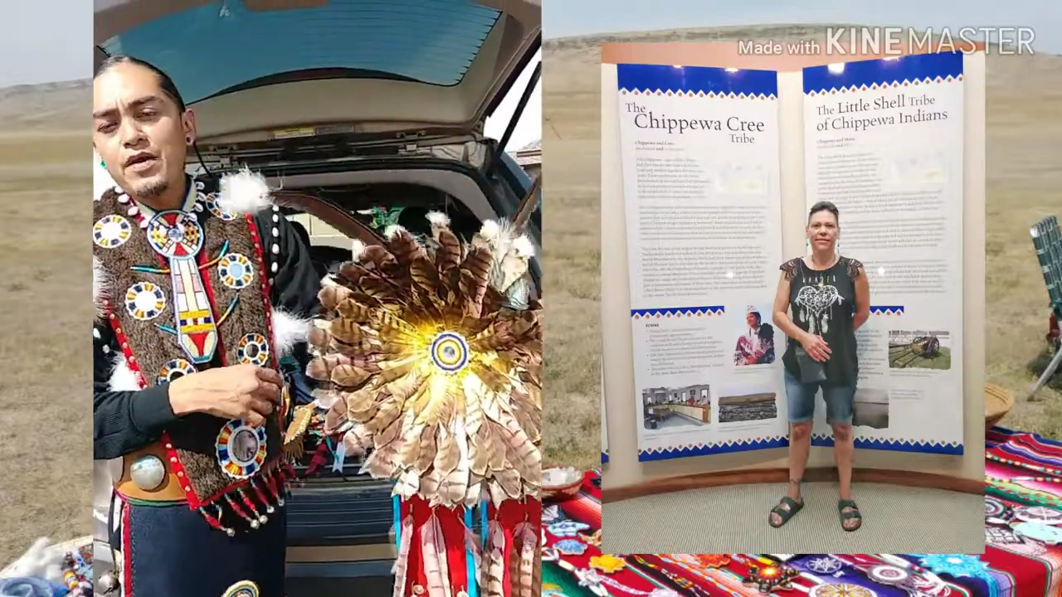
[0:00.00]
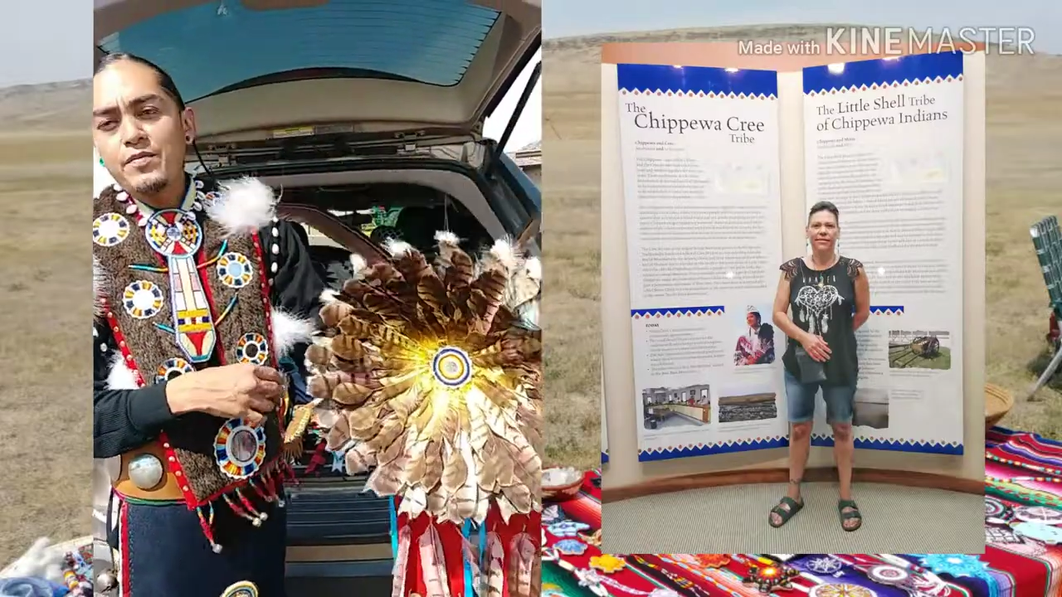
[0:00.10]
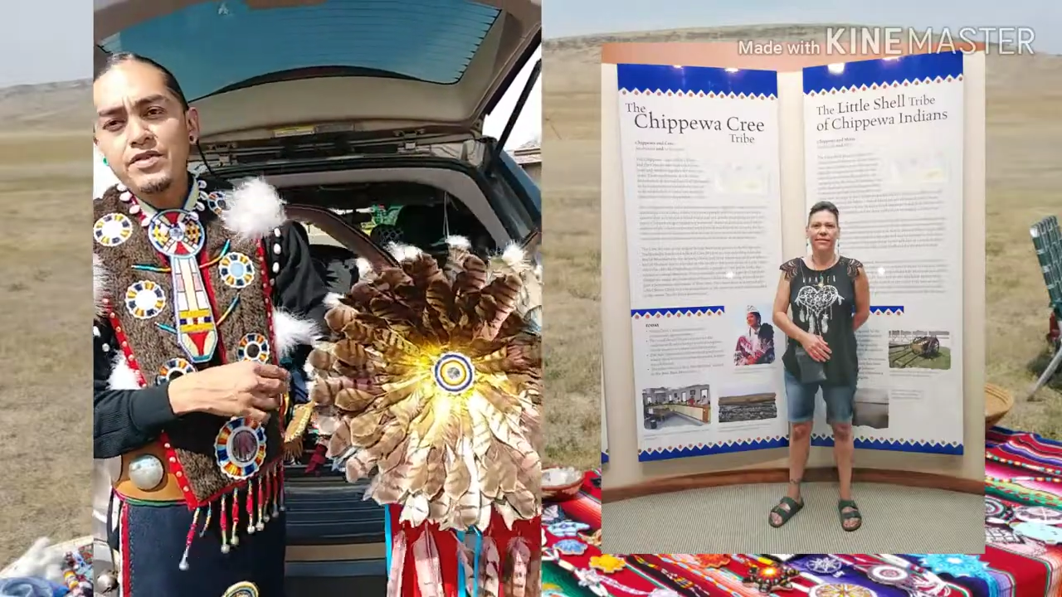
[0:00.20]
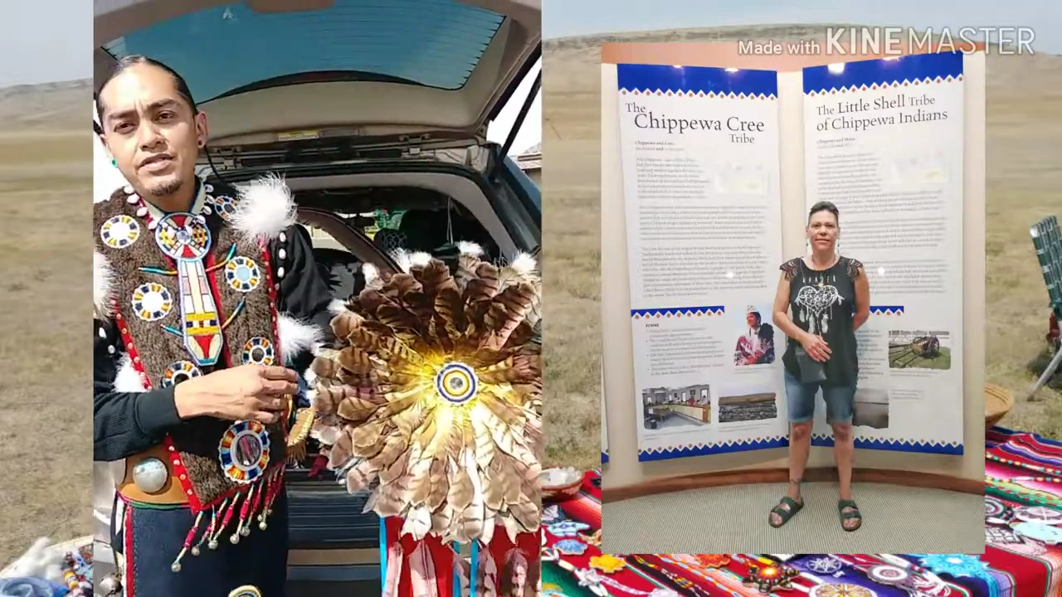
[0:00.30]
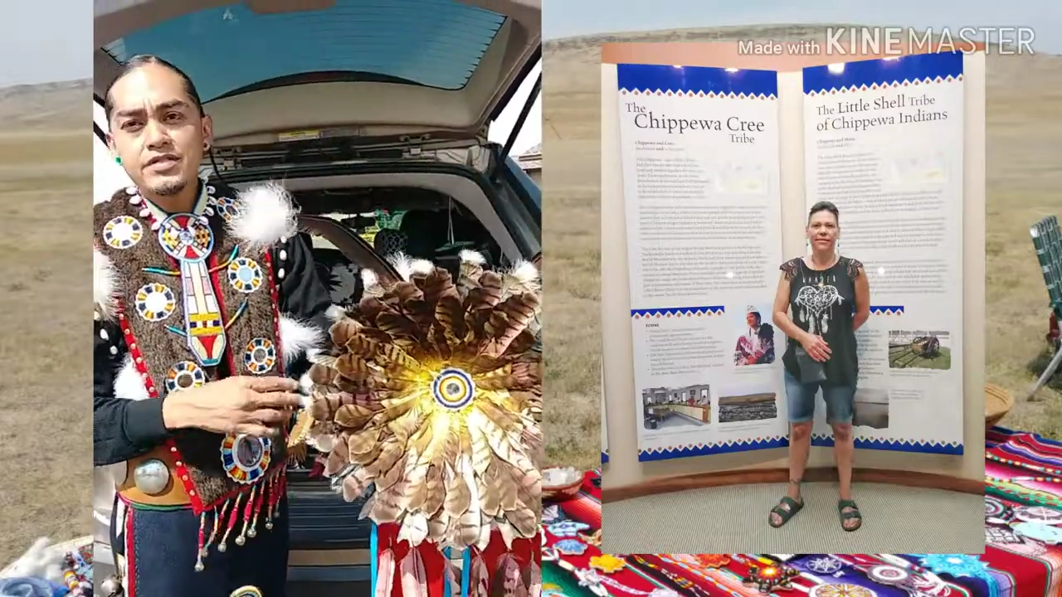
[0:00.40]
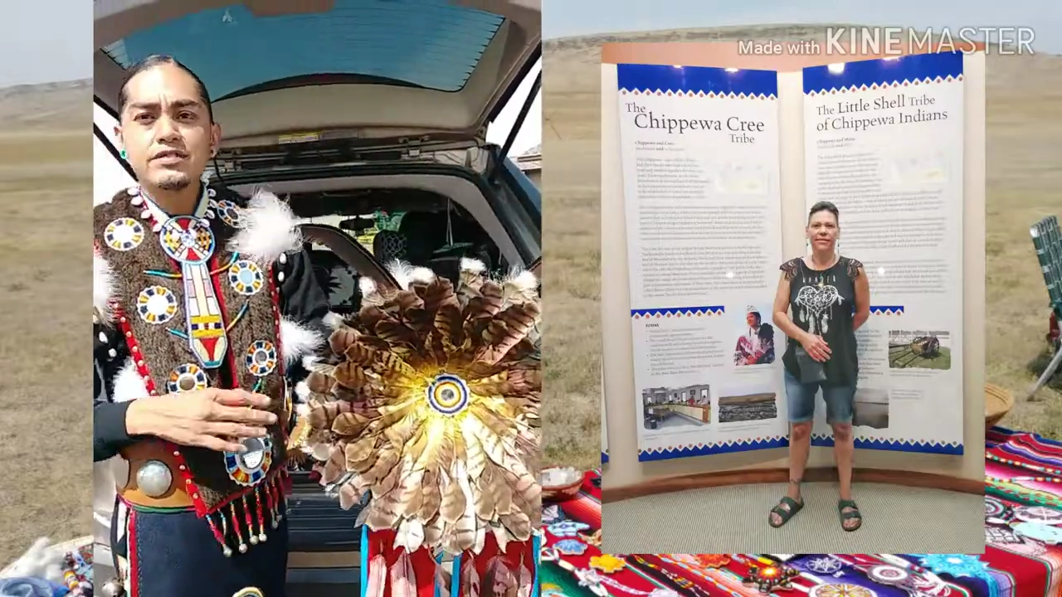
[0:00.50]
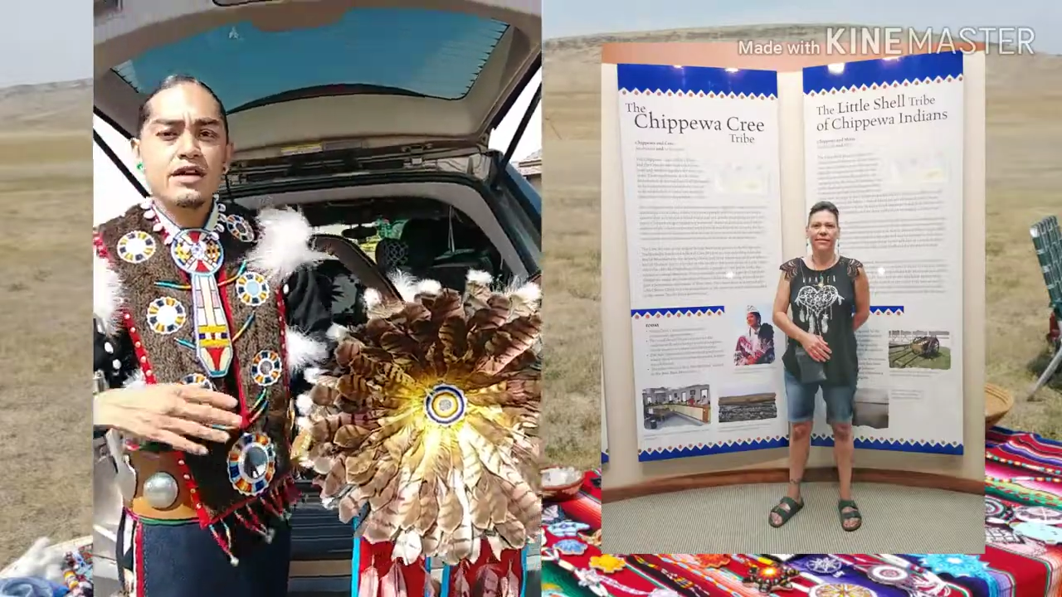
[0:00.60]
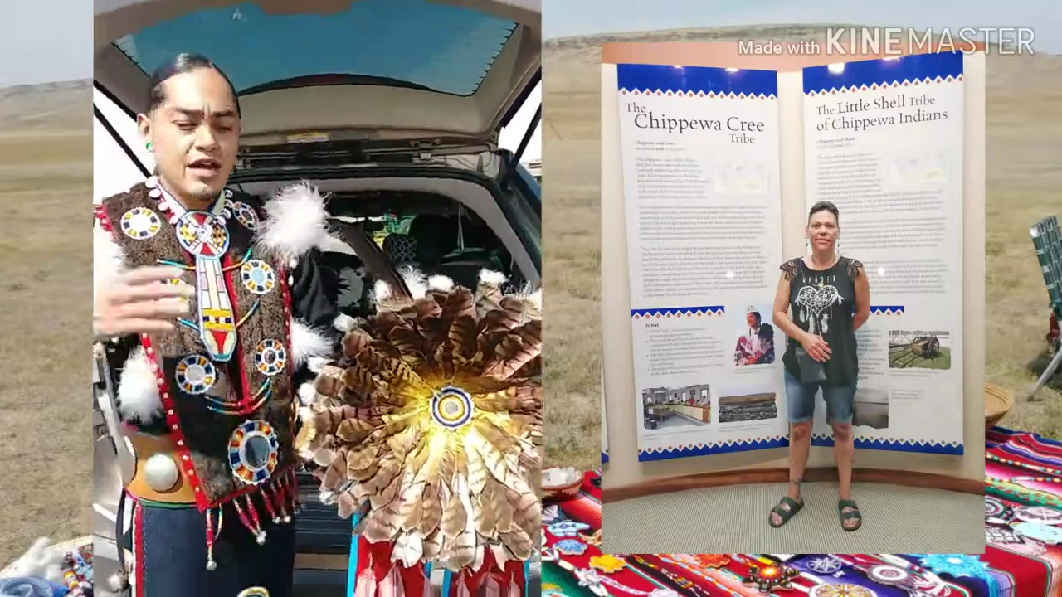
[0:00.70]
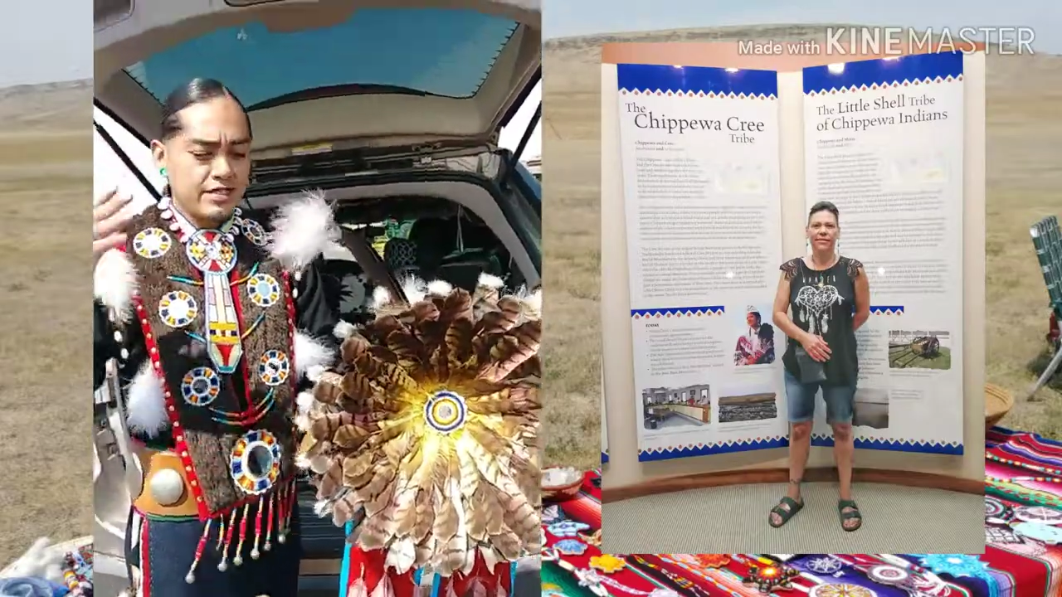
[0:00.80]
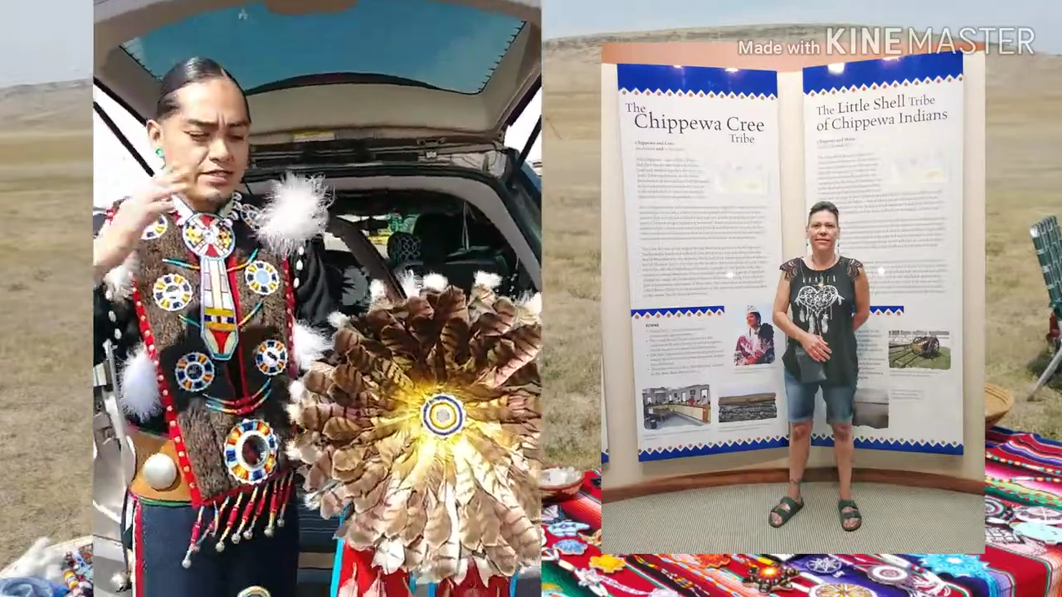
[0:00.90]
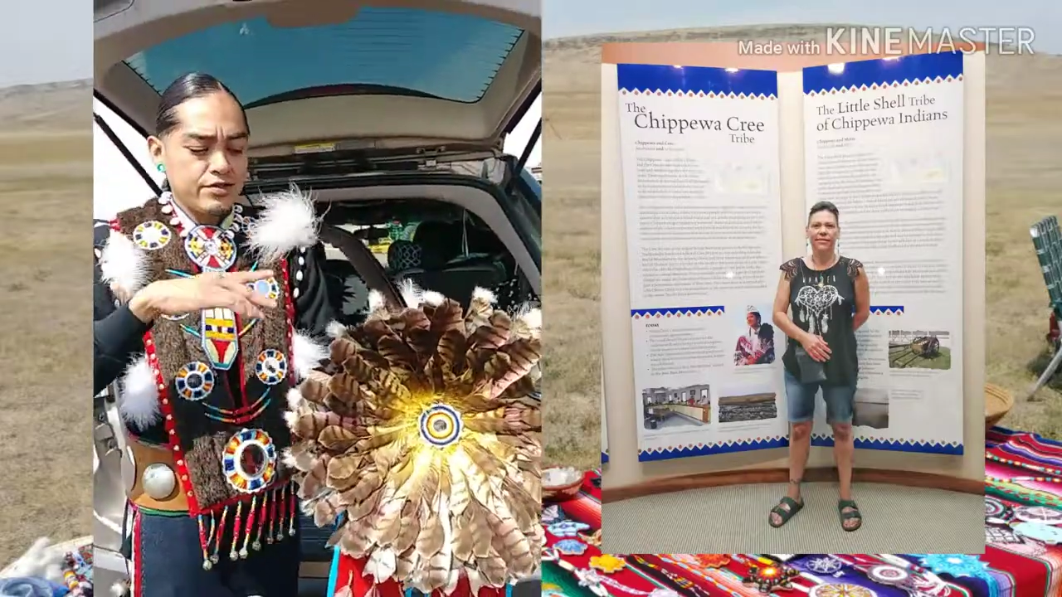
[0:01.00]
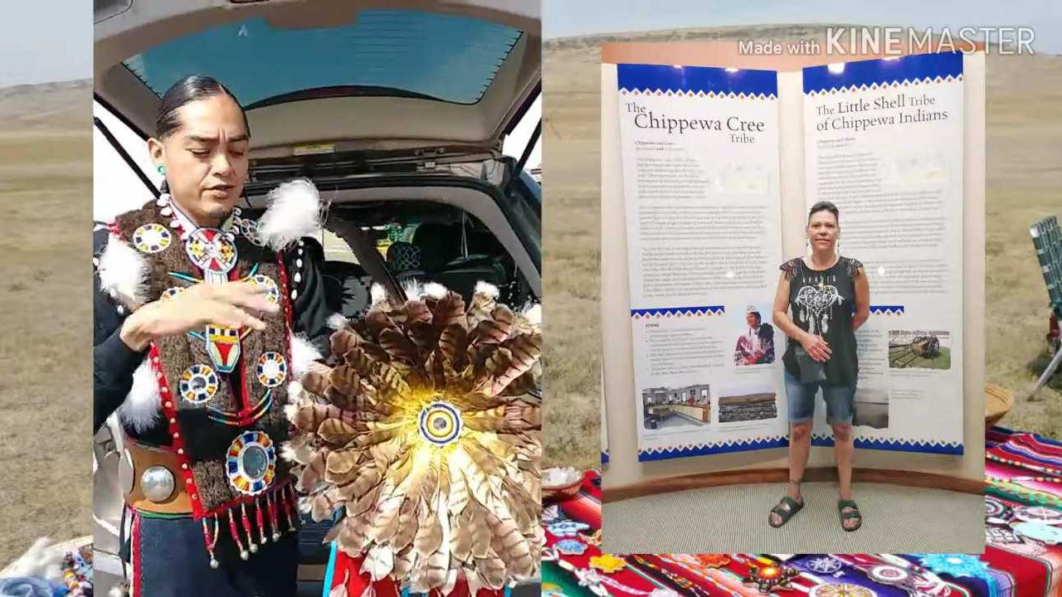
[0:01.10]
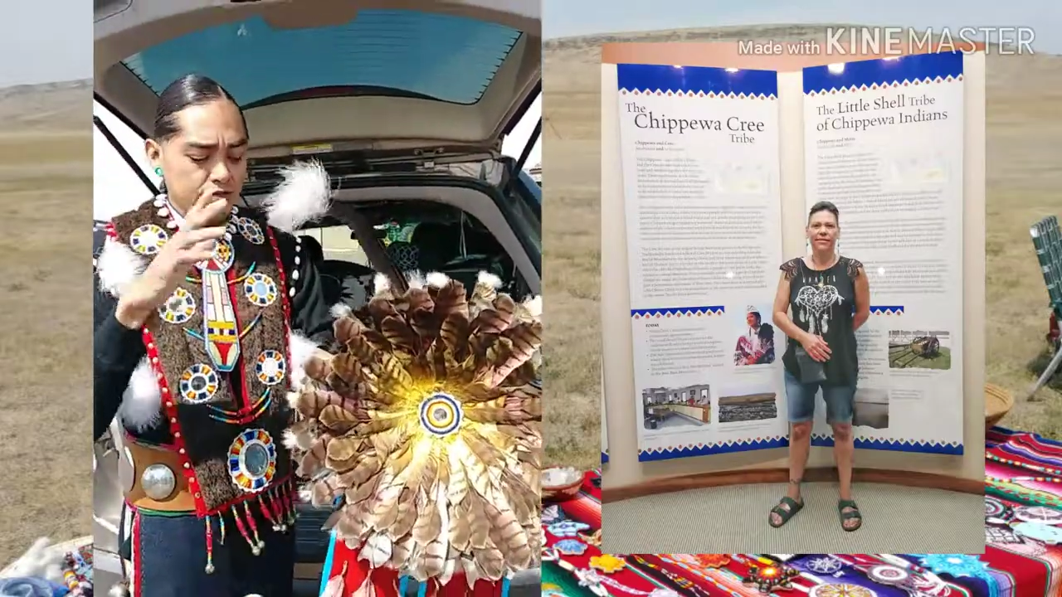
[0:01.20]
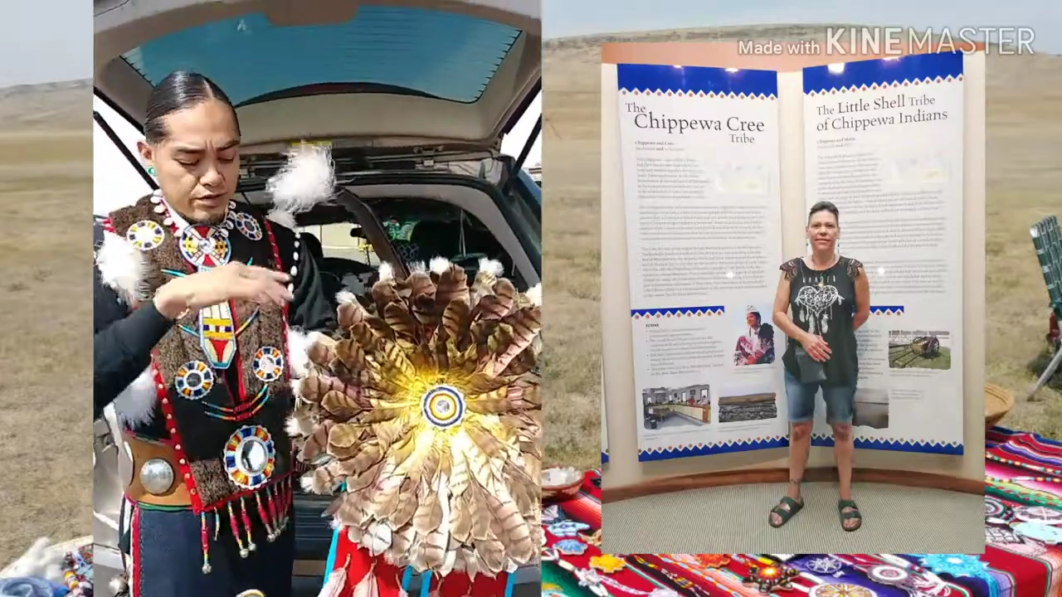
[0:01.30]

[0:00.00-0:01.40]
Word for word: members as you